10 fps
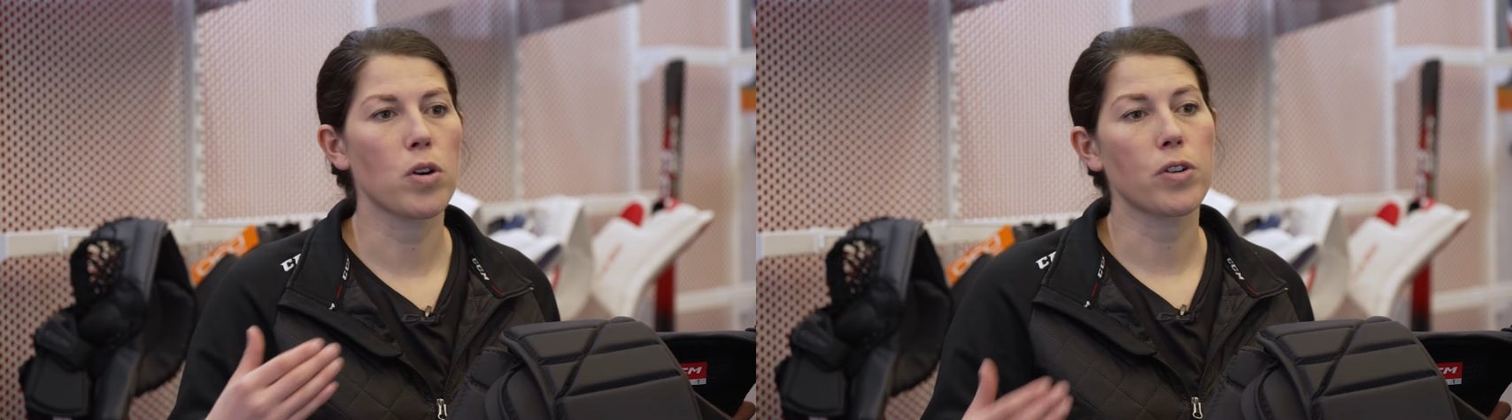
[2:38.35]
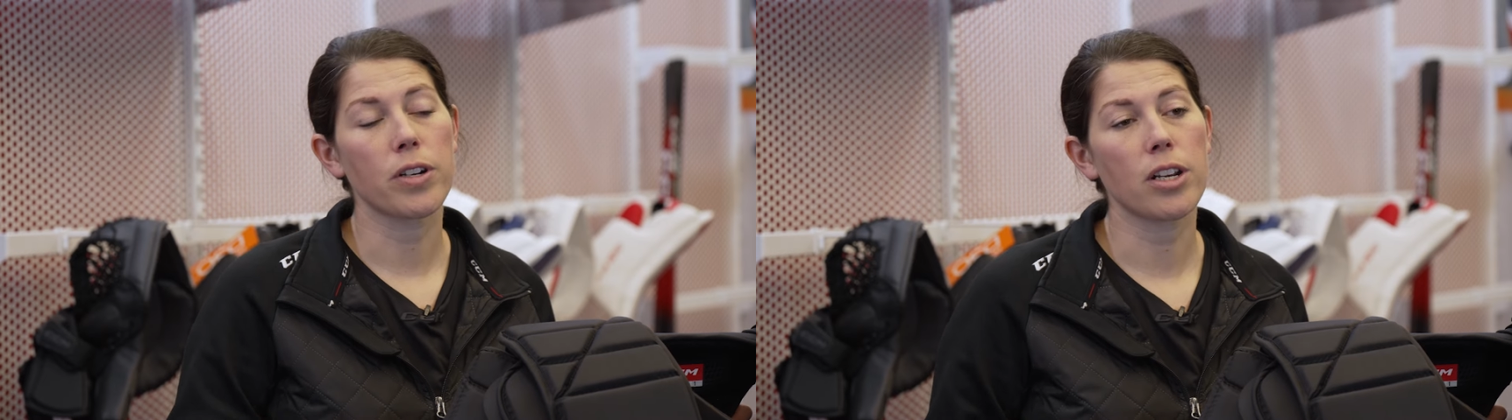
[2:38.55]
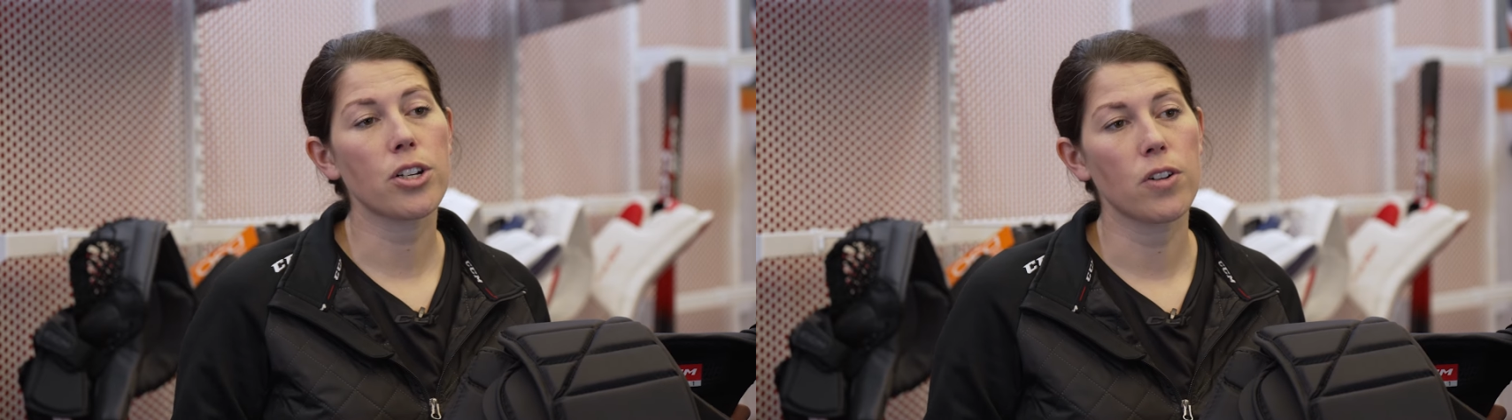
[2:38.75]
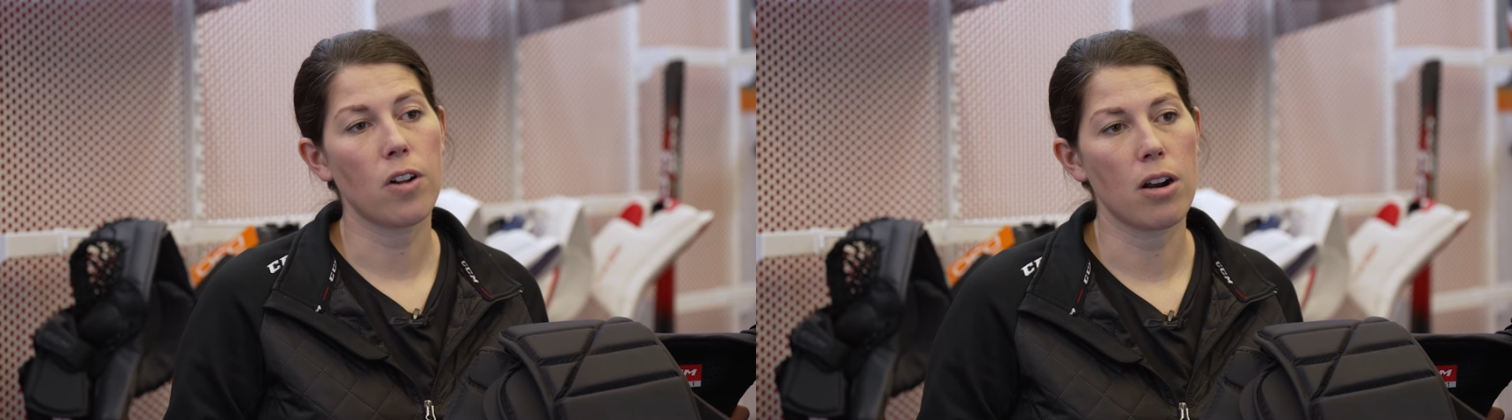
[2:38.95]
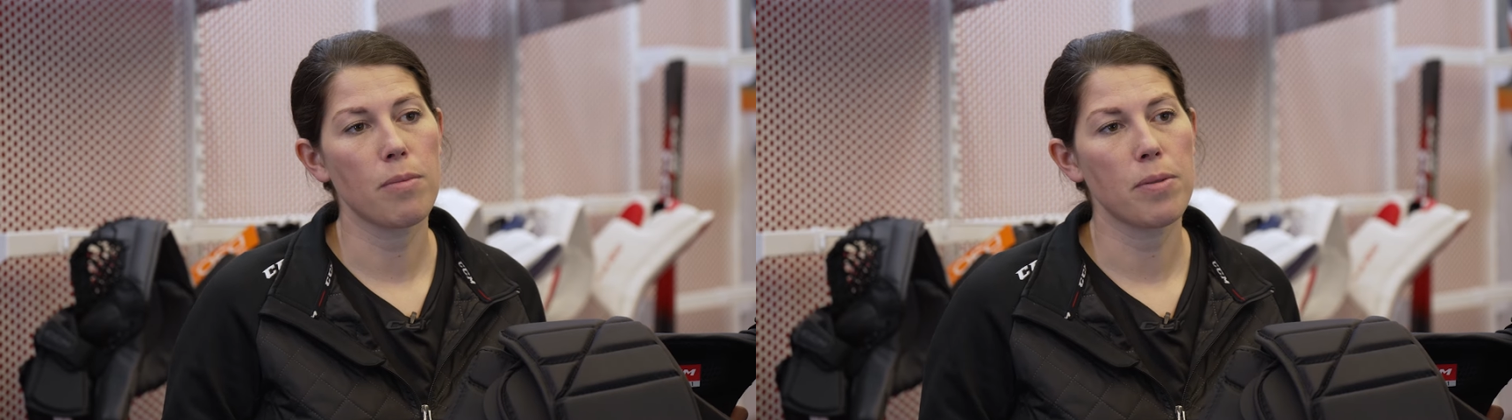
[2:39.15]
traditional
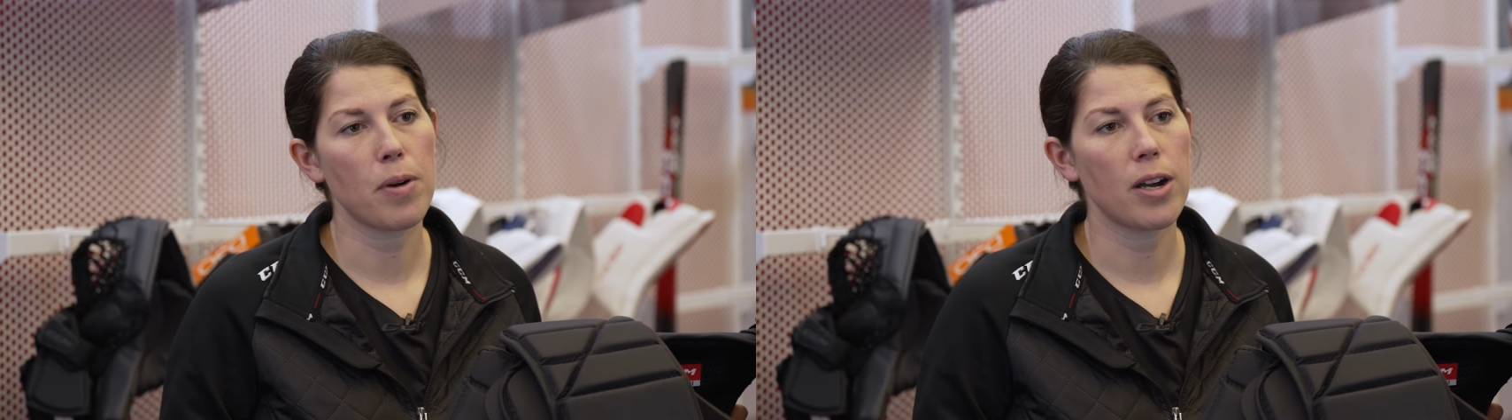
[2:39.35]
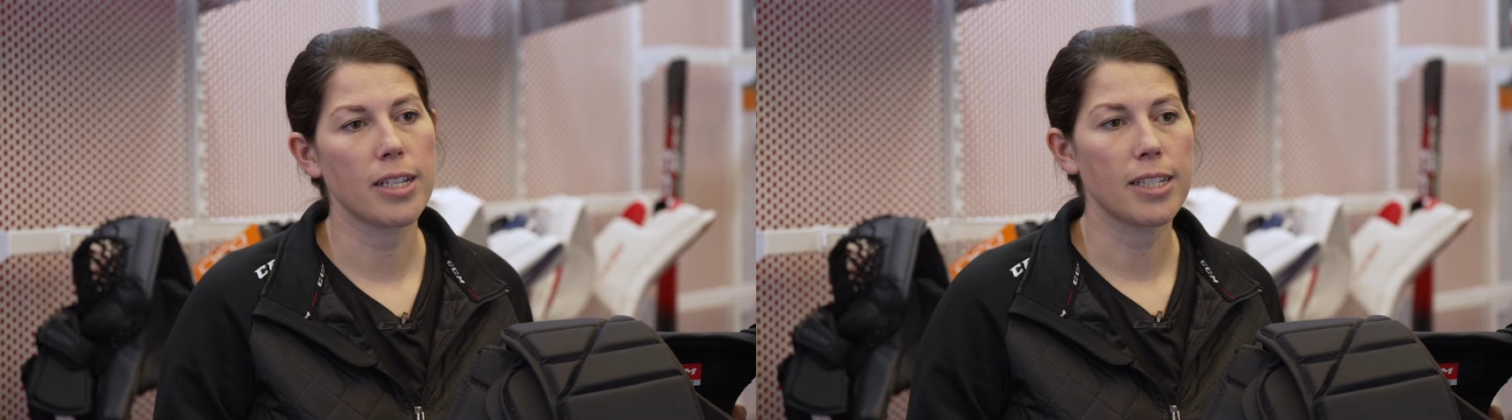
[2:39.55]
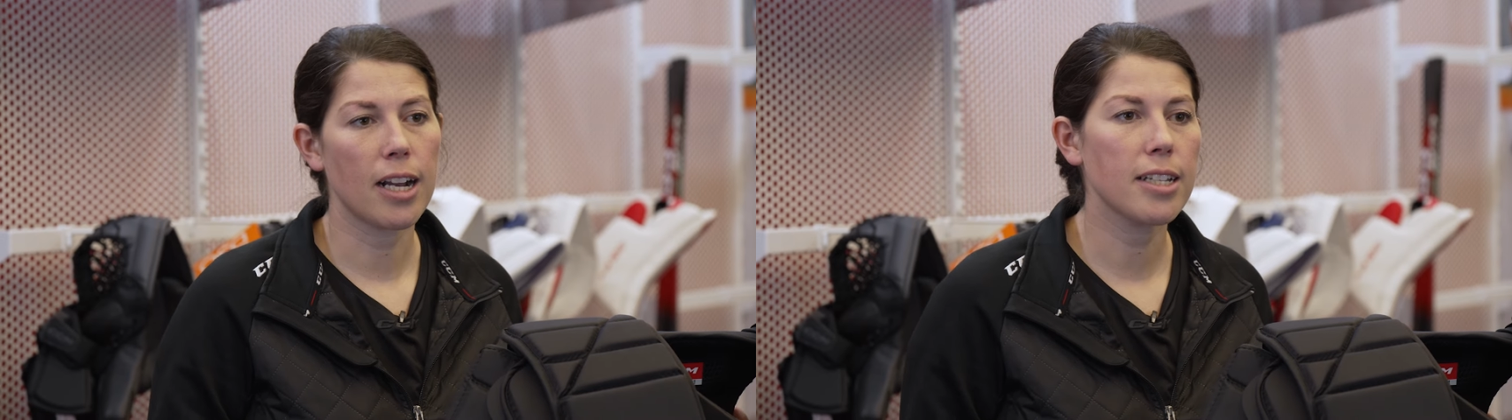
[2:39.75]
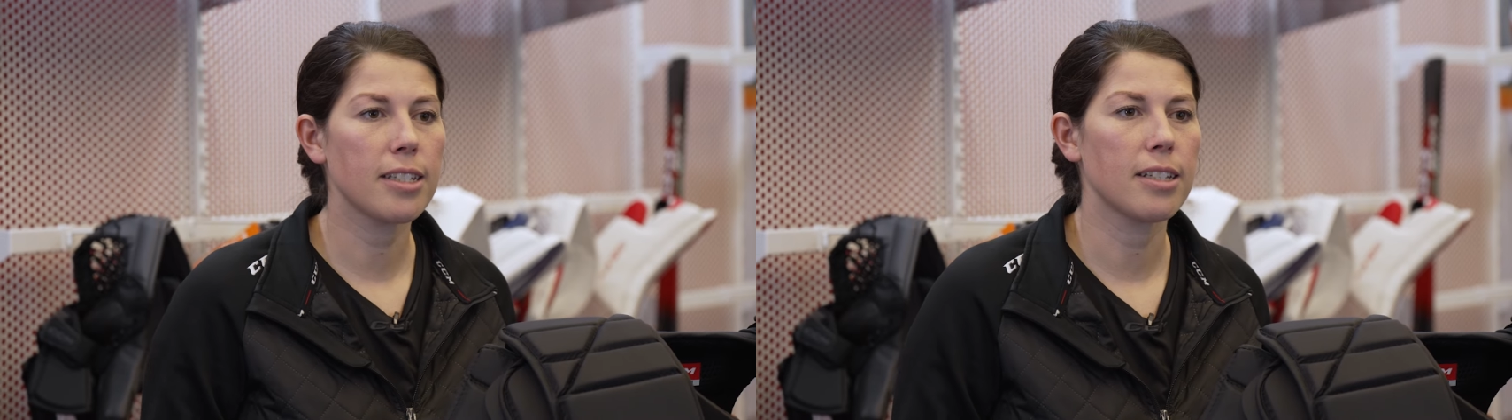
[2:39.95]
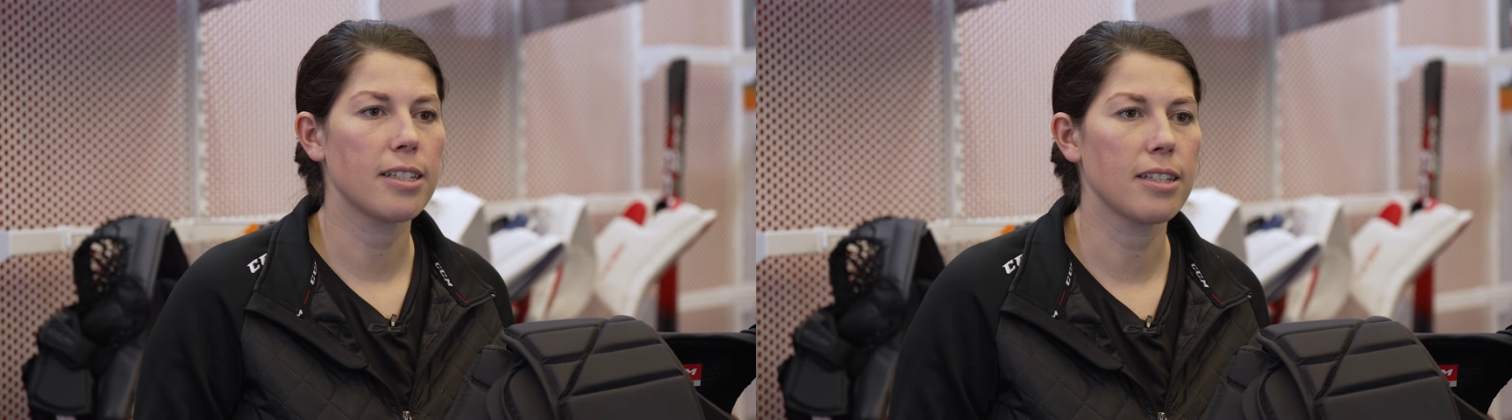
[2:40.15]
arm and body
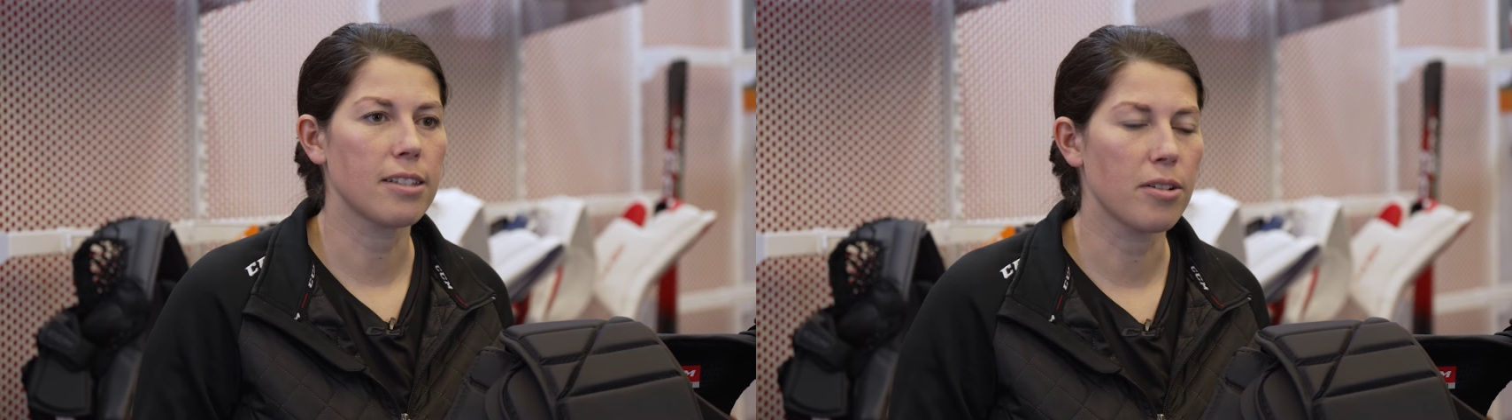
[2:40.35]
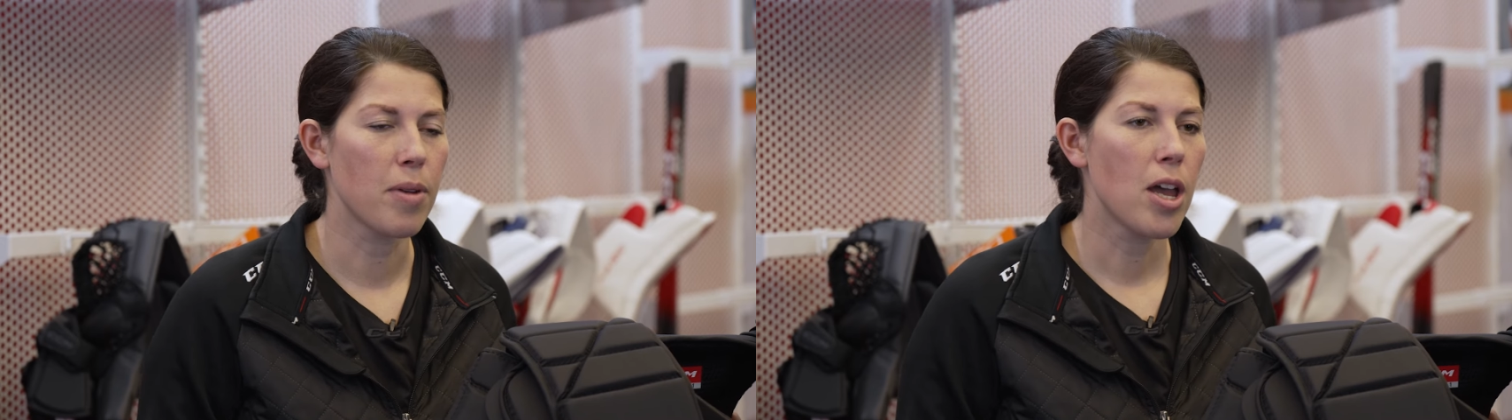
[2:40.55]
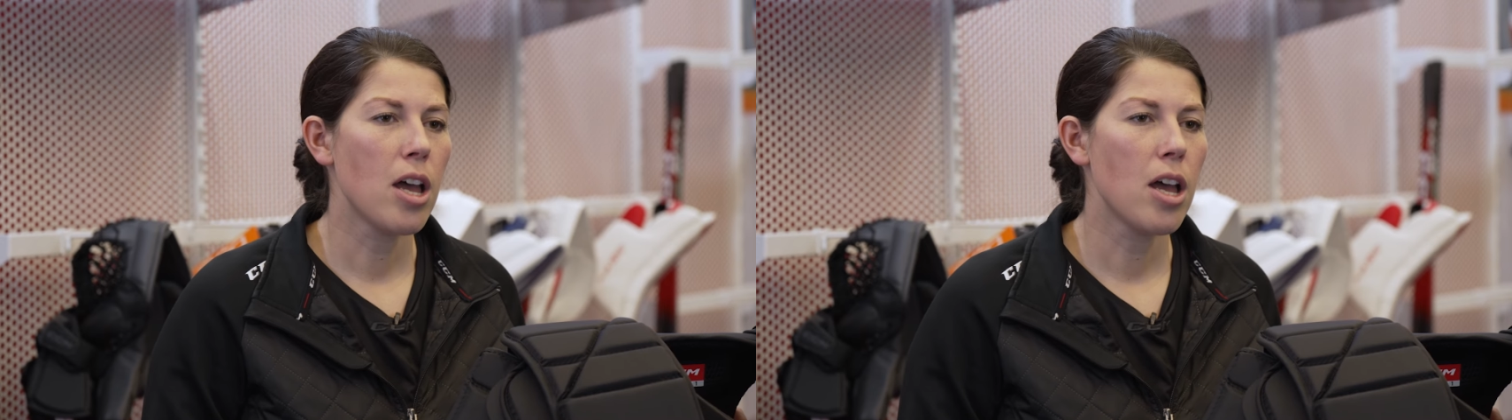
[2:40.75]
sizing system,